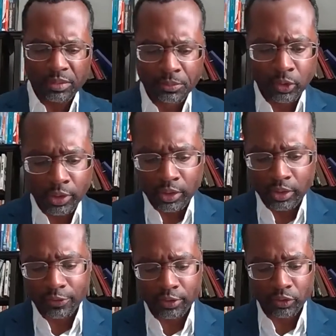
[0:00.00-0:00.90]
more
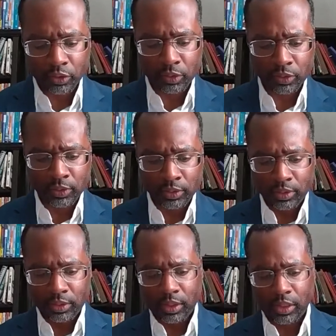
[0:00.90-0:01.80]
individuals,
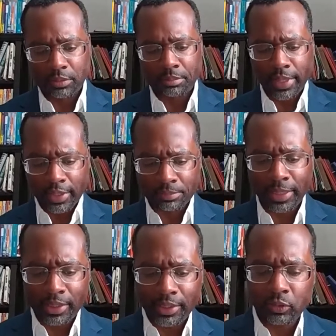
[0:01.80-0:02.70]
um,
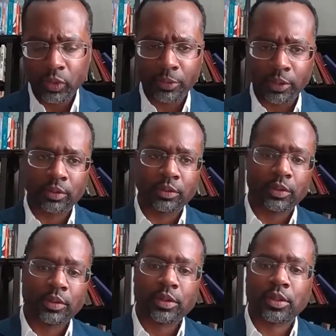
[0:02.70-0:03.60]
mainly women,
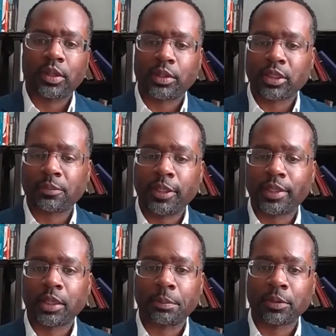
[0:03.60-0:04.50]
started to
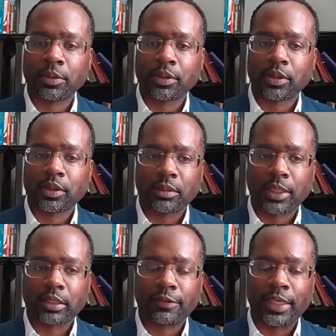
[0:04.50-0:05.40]
speak up
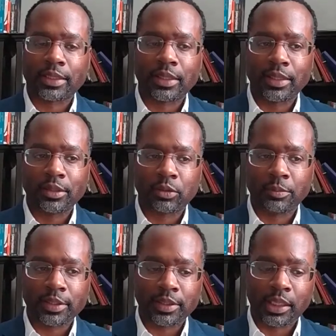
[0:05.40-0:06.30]
about the fact that these were
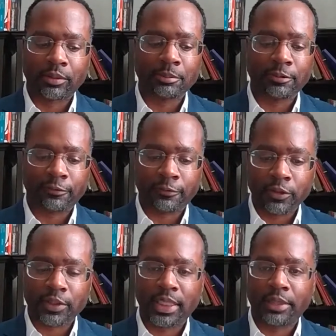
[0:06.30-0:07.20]
missing. I remember
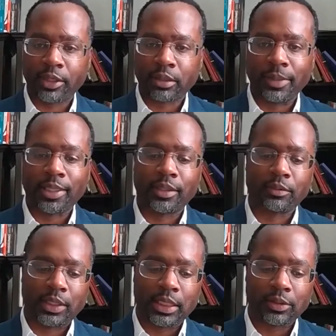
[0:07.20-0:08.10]
first hearing about it
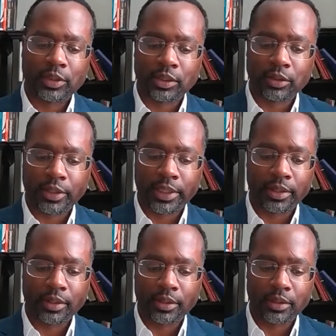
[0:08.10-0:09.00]
when I was an
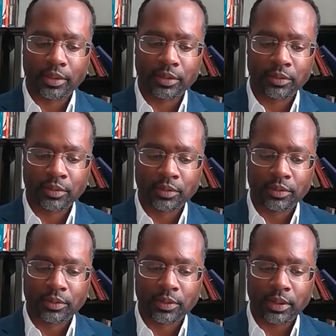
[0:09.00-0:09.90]
undergrad in, uh,
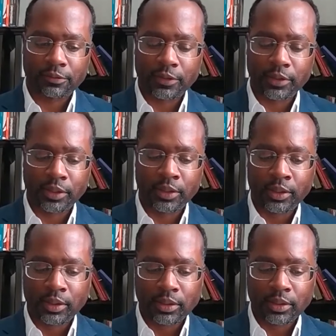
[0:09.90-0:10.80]
in Philly.
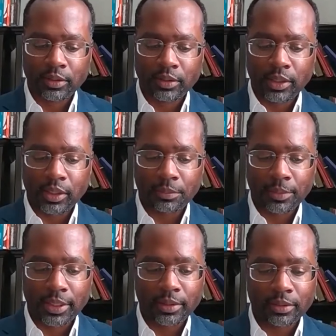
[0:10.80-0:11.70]
Um,
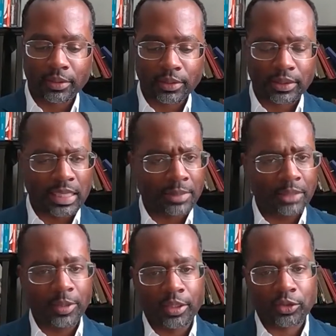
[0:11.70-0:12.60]
and that
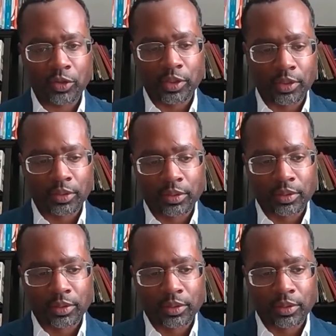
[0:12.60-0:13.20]
made me interested.